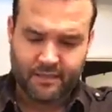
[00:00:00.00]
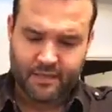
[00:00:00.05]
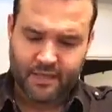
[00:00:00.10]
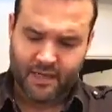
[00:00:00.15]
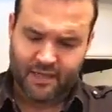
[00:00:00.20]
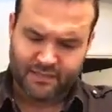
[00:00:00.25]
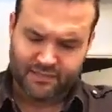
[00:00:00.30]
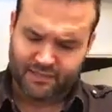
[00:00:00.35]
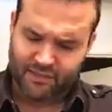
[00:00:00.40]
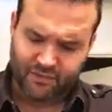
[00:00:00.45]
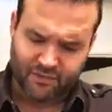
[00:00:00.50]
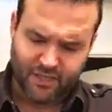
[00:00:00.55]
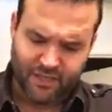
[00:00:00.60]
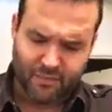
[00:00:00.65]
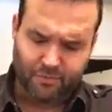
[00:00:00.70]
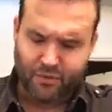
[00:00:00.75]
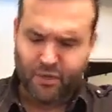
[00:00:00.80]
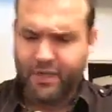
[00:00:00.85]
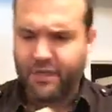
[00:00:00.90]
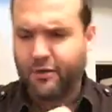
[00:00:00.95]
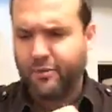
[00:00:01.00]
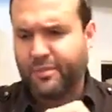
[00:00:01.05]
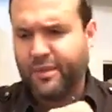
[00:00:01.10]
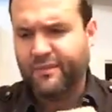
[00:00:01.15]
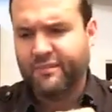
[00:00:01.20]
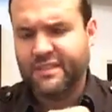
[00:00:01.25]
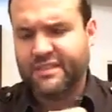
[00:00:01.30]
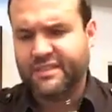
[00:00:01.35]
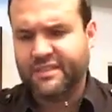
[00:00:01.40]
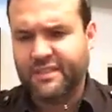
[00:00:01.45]
So neoprene or
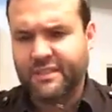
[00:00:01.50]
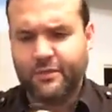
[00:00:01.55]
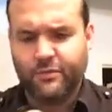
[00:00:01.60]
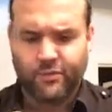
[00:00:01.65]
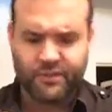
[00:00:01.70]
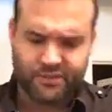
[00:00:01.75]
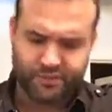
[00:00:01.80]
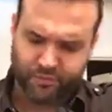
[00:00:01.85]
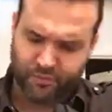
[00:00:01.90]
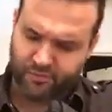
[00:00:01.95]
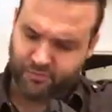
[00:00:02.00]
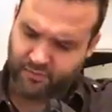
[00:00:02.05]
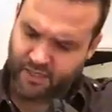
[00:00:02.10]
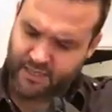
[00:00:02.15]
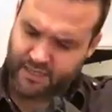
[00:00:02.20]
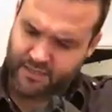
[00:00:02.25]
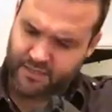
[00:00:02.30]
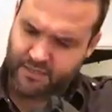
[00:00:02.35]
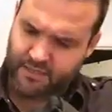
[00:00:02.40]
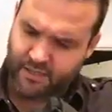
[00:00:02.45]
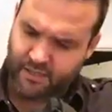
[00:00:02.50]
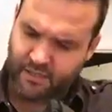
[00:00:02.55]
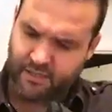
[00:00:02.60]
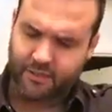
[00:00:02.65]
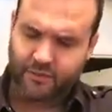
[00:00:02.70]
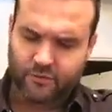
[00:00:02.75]
PVC, which provides a